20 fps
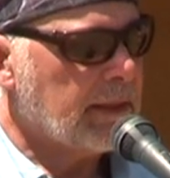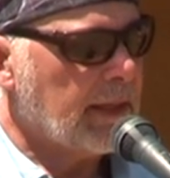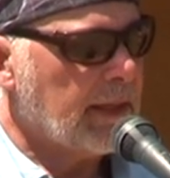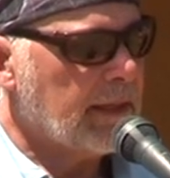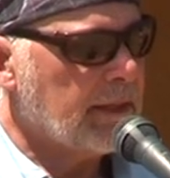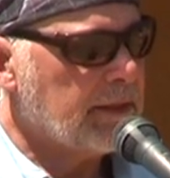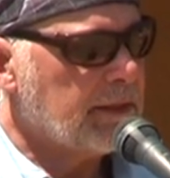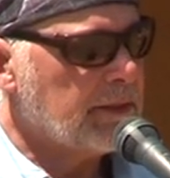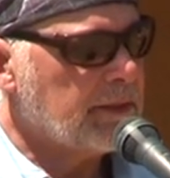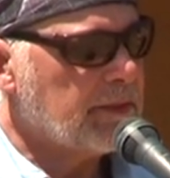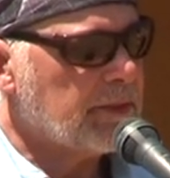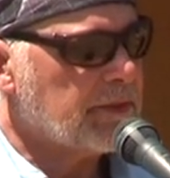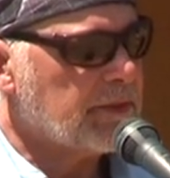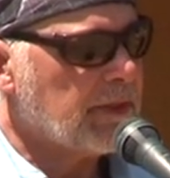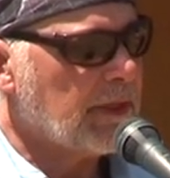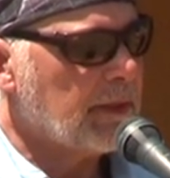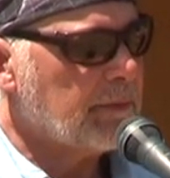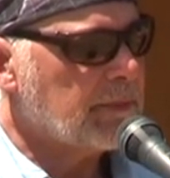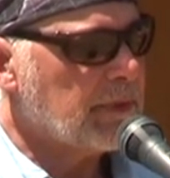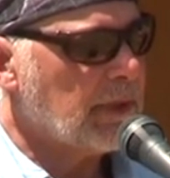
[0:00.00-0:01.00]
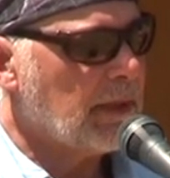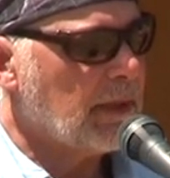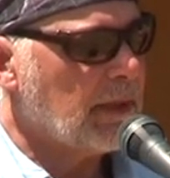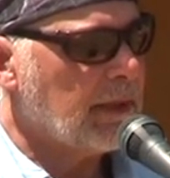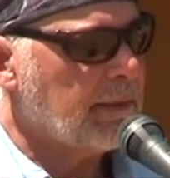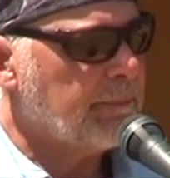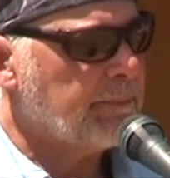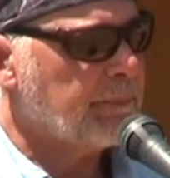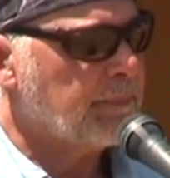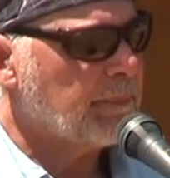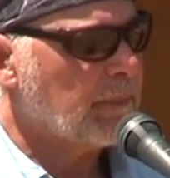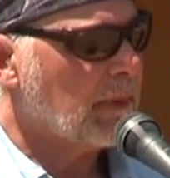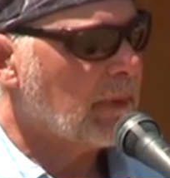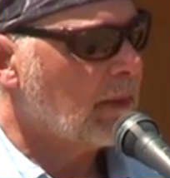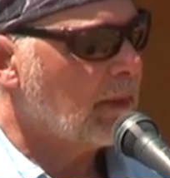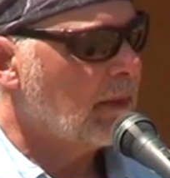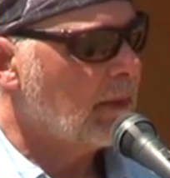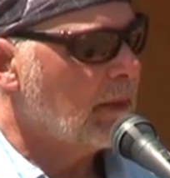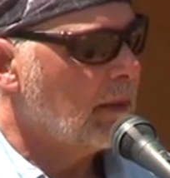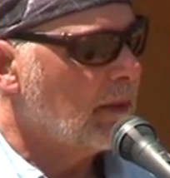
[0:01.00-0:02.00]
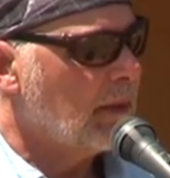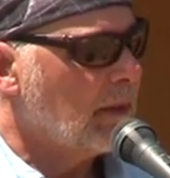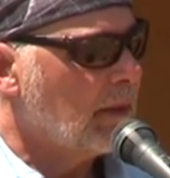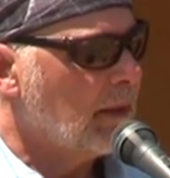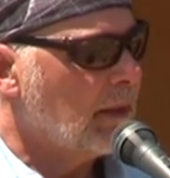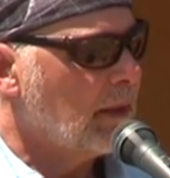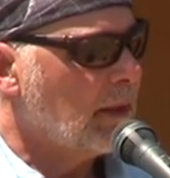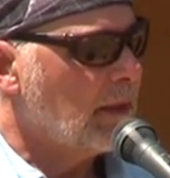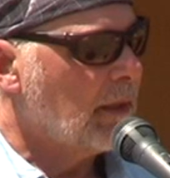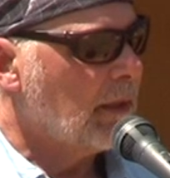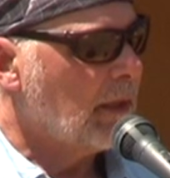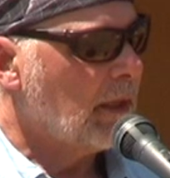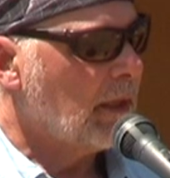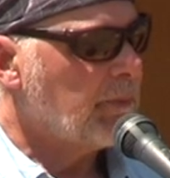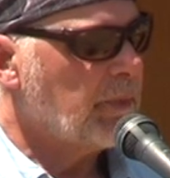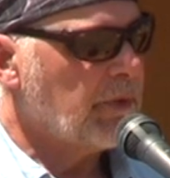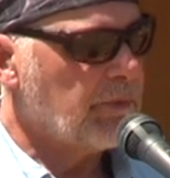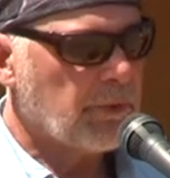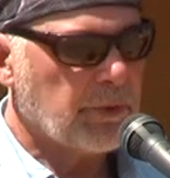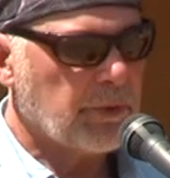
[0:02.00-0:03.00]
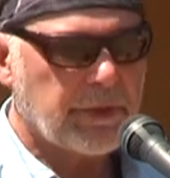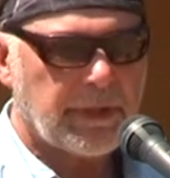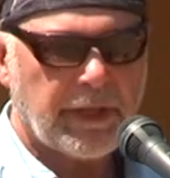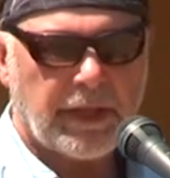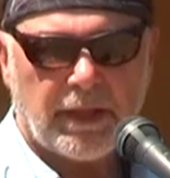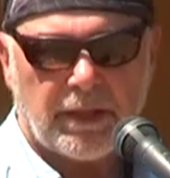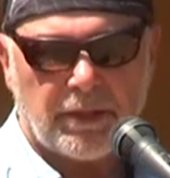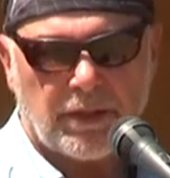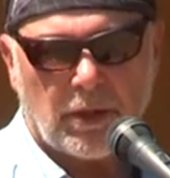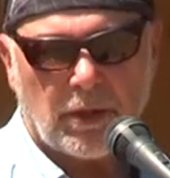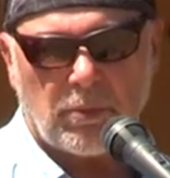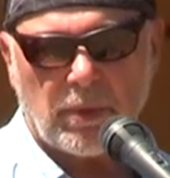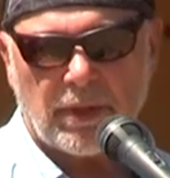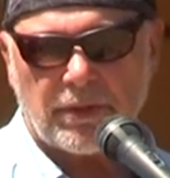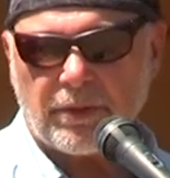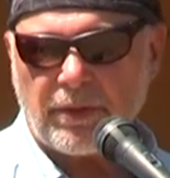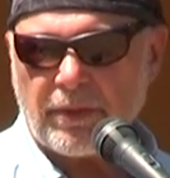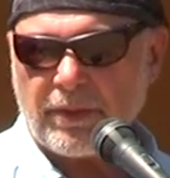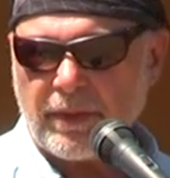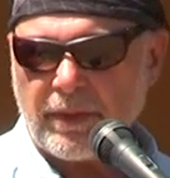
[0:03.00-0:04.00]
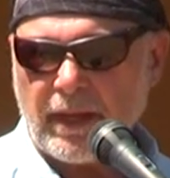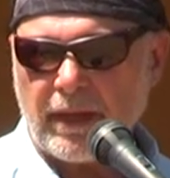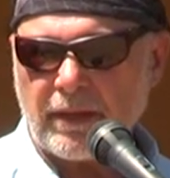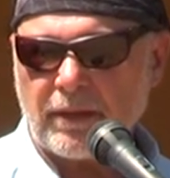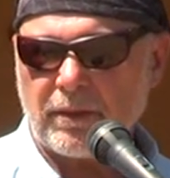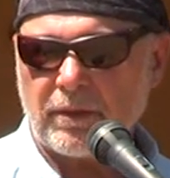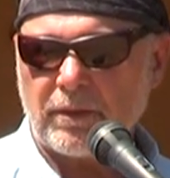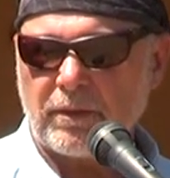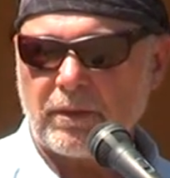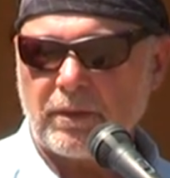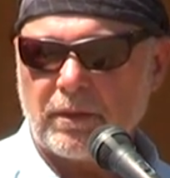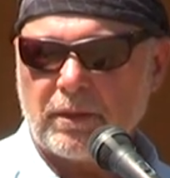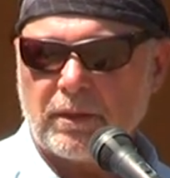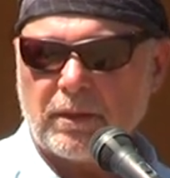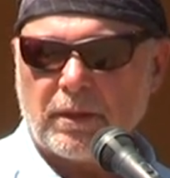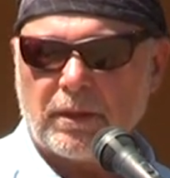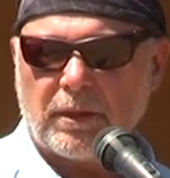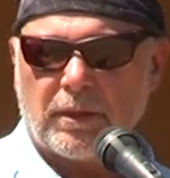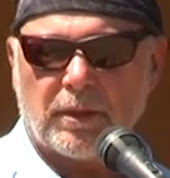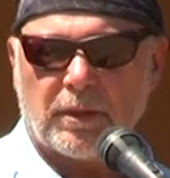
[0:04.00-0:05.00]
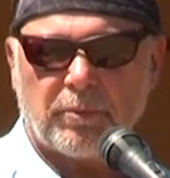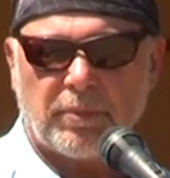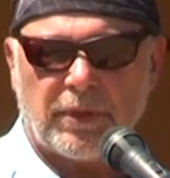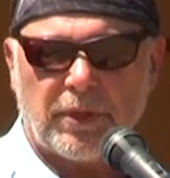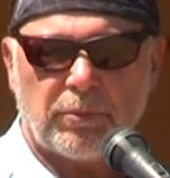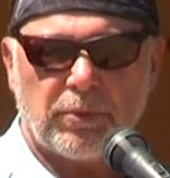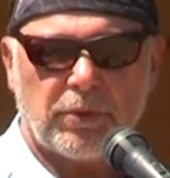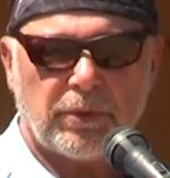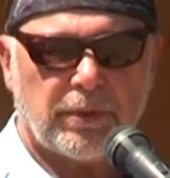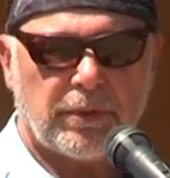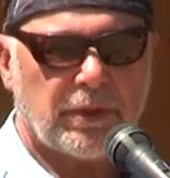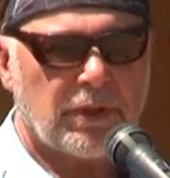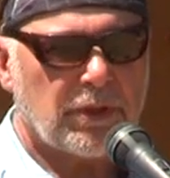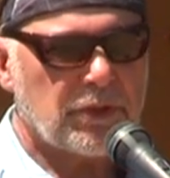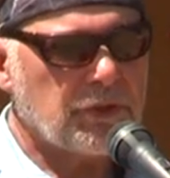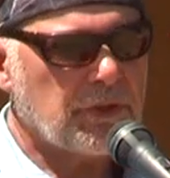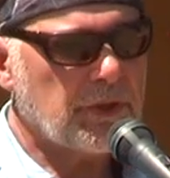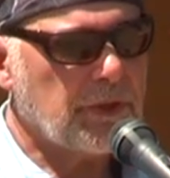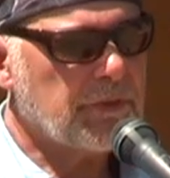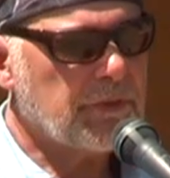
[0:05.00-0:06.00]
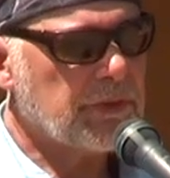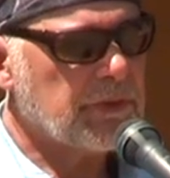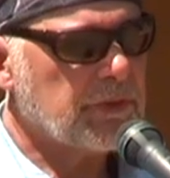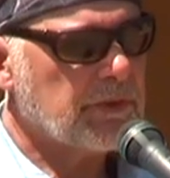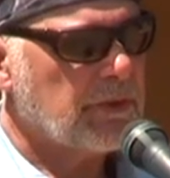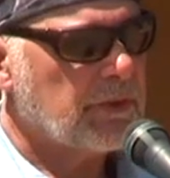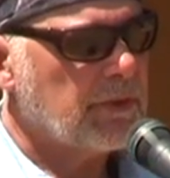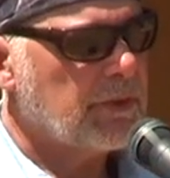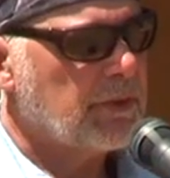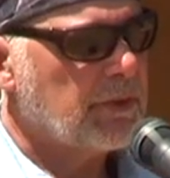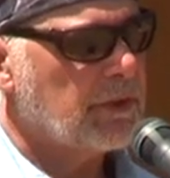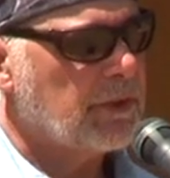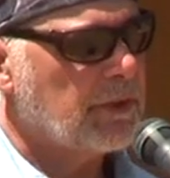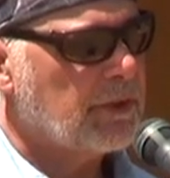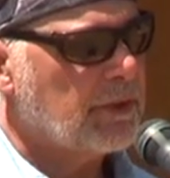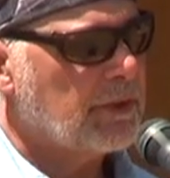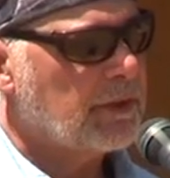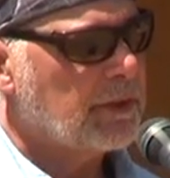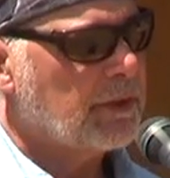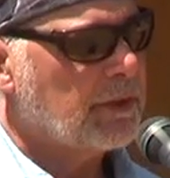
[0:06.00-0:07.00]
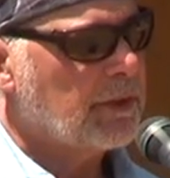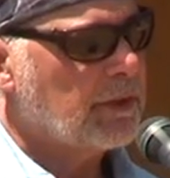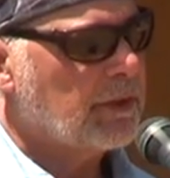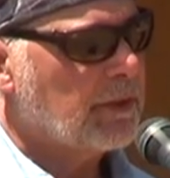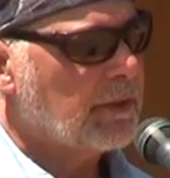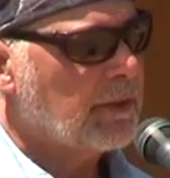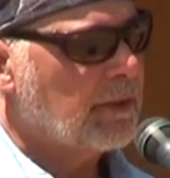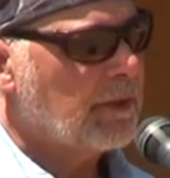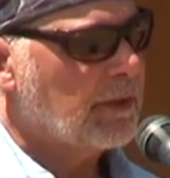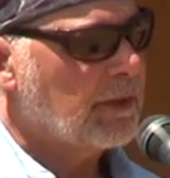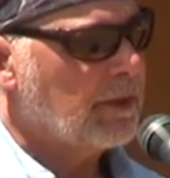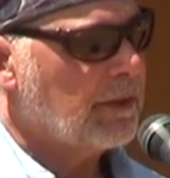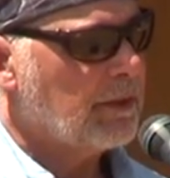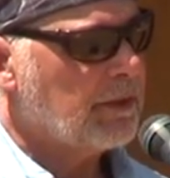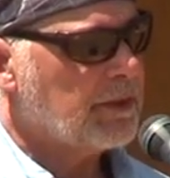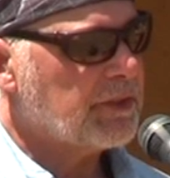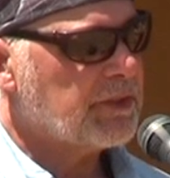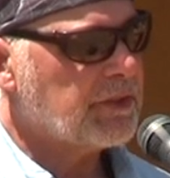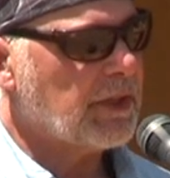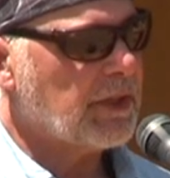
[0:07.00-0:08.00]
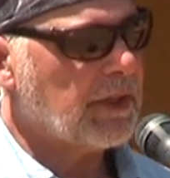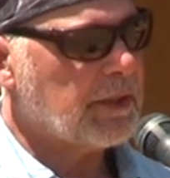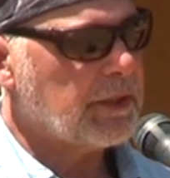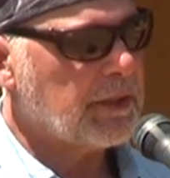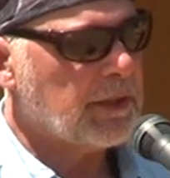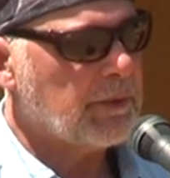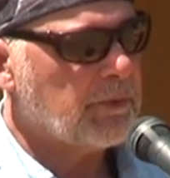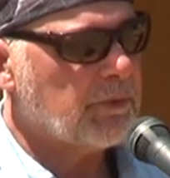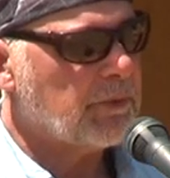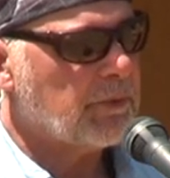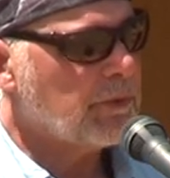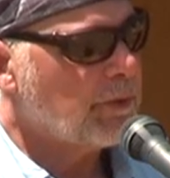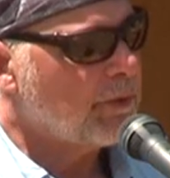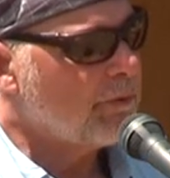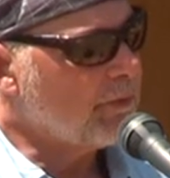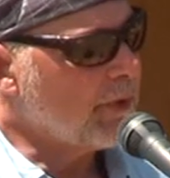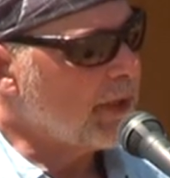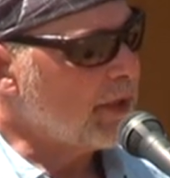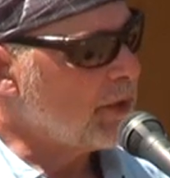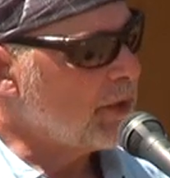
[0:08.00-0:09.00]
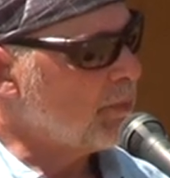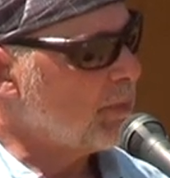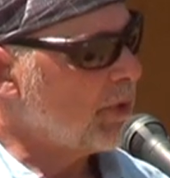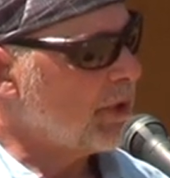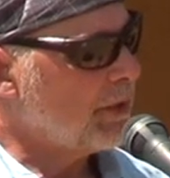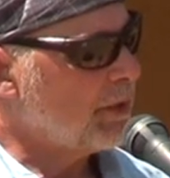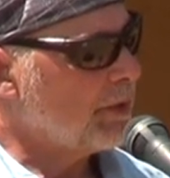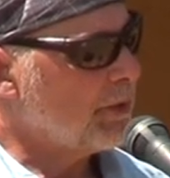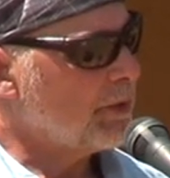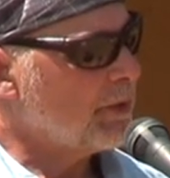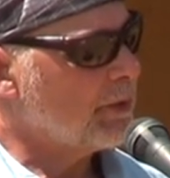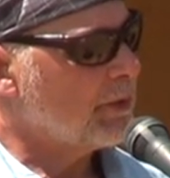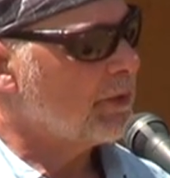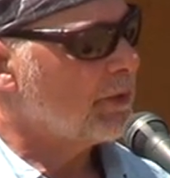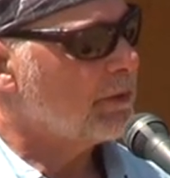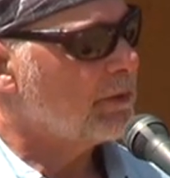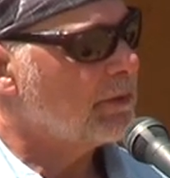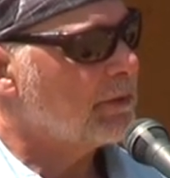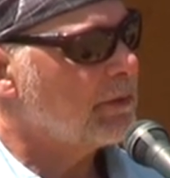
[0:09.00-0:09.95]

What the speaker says: can end at the same time. Before I end, I want to thank the people and the chiefs of the Leadem for inviting me here,